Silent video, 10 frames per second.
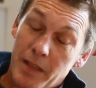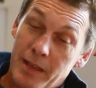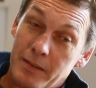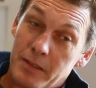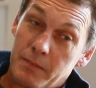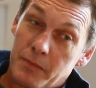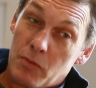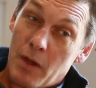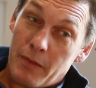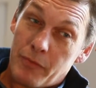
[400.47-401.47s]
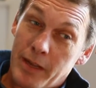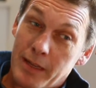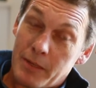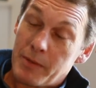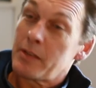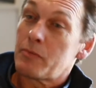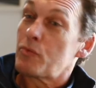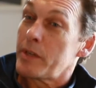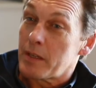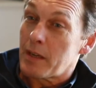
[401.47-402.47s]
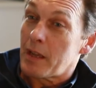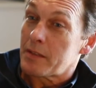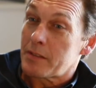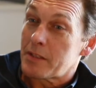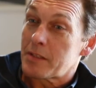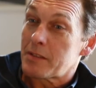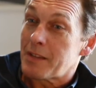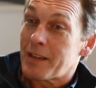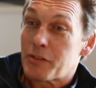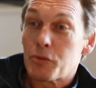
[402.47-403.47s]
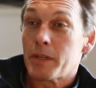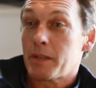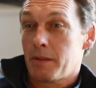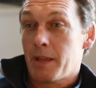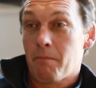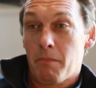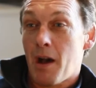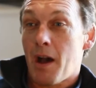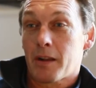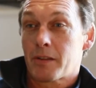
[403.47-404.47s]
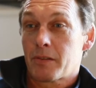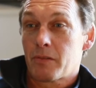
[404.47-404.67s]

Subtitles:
and quite frankly, we didn't realize this until we embarked